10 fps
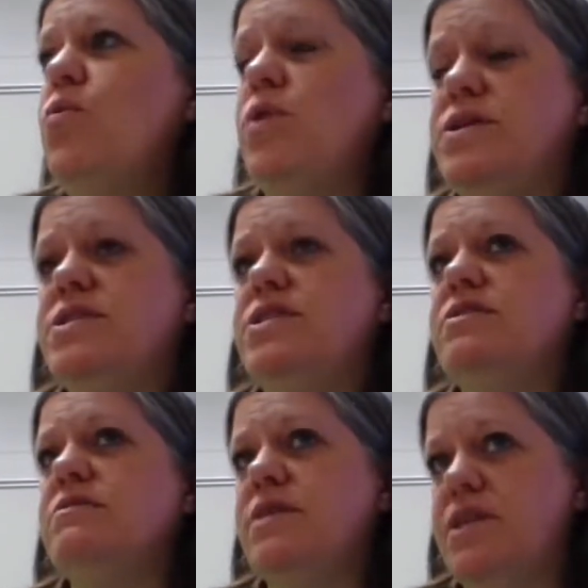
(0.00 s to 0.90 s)

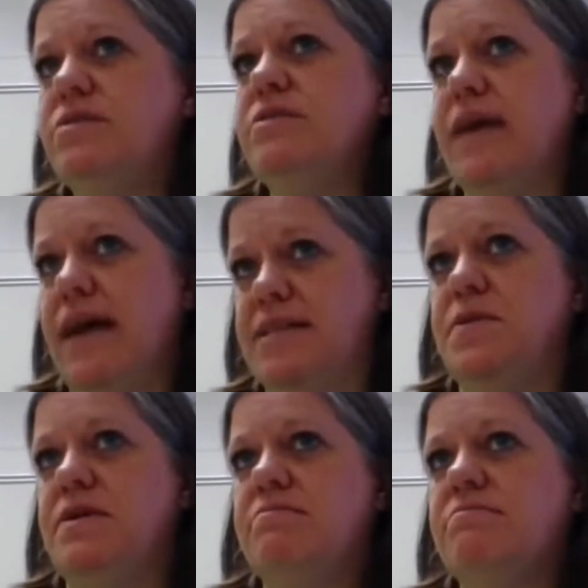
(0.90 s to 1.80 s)
Wilson killed
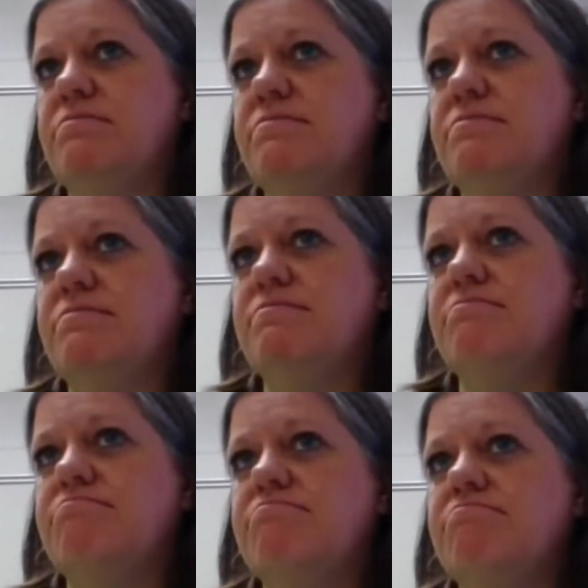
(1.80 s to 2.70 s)
Gatsby
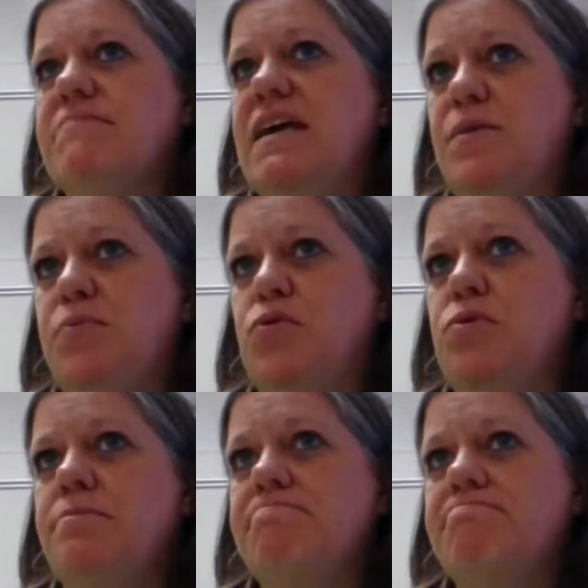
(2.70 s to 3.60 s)
in the
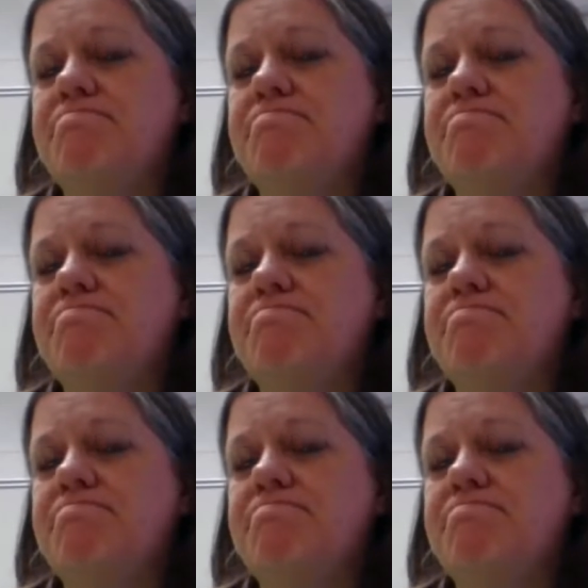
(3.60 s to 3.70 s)
pool